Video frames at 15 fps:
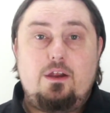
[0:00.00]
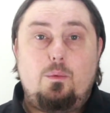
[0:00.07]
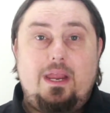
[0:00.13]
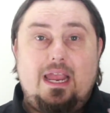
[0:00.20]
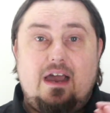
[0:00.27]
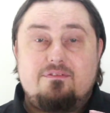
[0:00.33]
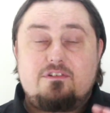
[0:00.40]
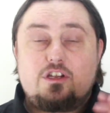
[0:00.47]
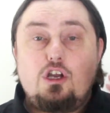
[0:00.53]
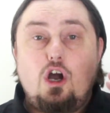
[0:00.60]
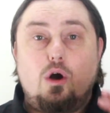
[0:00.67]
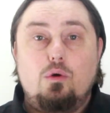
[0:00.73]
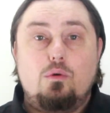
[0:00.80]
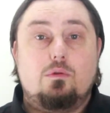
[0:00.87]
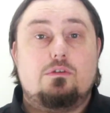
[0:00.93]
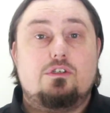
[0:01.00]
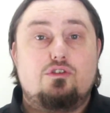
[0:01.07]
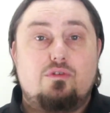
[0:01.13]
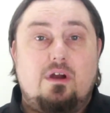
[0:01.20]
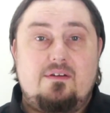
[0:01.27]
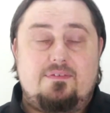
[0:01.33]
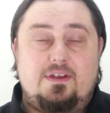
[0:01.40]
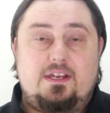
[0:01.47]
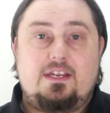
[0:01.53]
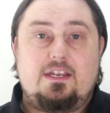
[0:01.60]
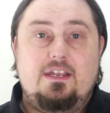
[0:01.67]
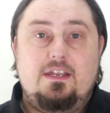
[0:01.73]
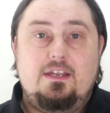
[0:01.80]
we have cold traffic.